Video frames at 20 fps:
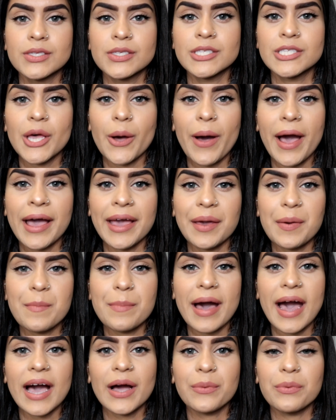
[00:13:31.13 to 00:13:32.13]
So I
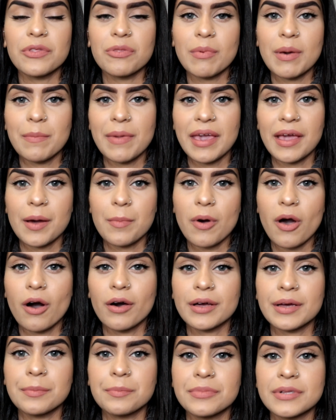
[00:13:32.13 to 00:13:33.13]
am back with my makeup
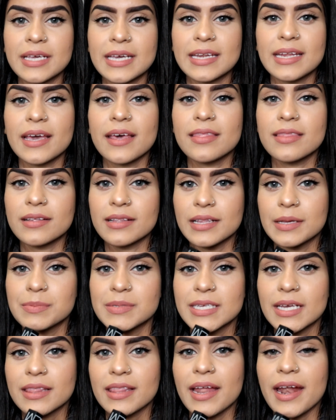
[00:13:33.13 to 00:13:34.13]
all completed. The
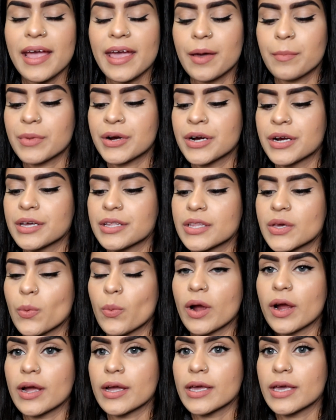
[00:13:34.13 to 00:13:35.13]
lipstick that I am currently
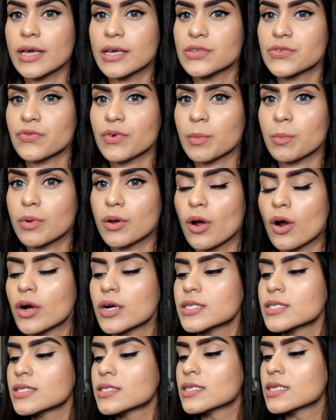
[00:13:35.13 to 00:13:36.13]
wearing is from
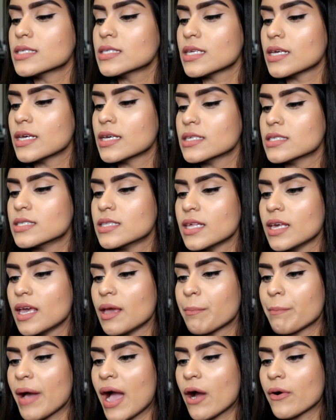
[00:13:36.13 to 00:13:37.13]
NARS. This is
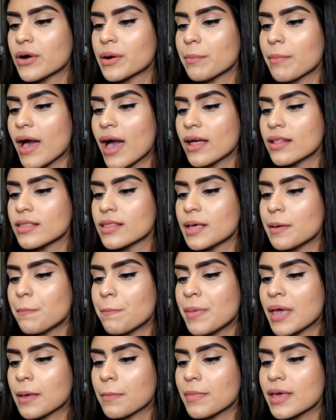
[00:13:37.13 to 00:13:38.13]
the Power Matte
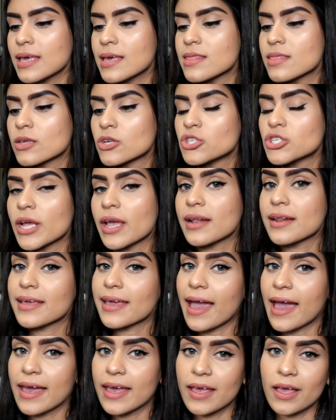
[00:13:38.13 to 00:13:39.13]
Lip Pigment in the
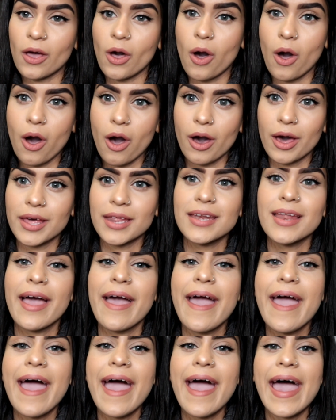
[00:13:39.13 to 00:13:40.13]
shade Get It On.
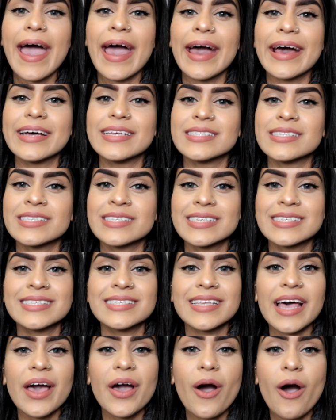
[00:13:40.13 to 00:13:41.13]
And to
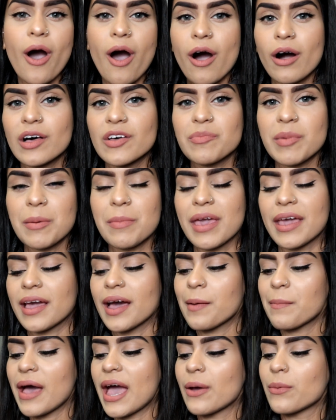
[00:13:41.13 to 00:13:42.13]
set all of my
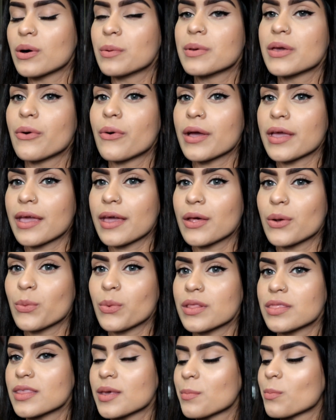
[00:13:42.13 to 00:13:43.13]
makeup, I will be going
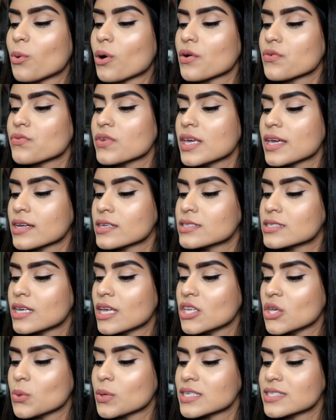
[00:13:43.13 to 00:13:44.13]
in with the Morphe
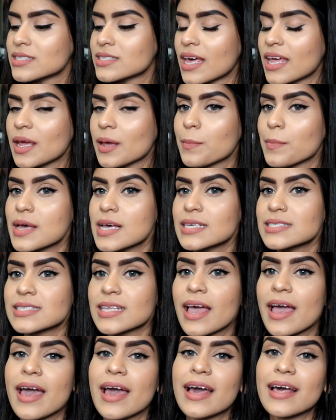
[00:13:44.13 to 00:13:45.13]
Continuous Setting Mist.
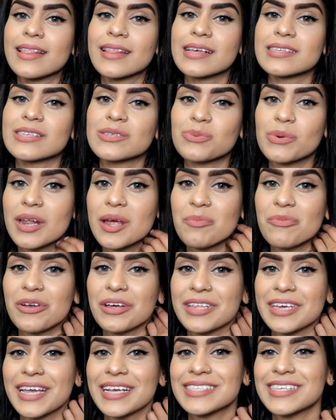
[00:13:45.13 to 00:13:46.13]
This is what I'm
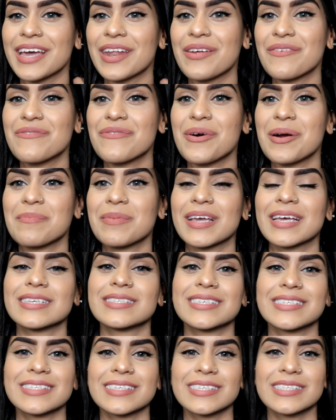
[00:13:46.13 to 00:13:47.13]
really excited for
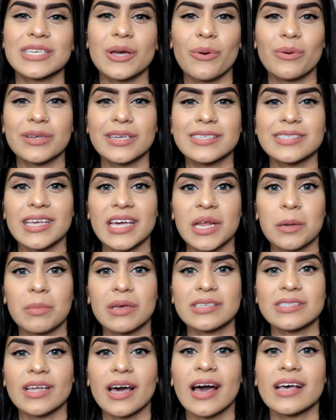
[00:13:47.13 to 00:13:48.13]
because this is the only setting
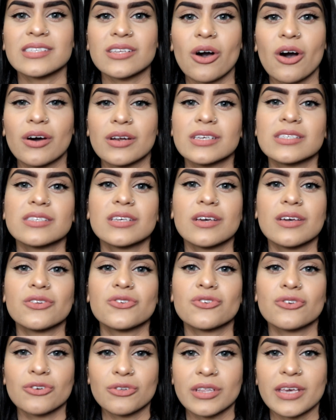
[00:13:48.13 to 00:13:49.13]
mist that has honestly,
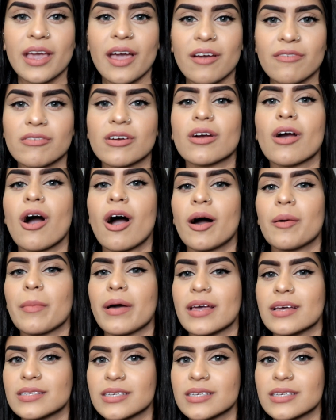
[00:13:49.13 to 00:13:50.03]
truly ever caught my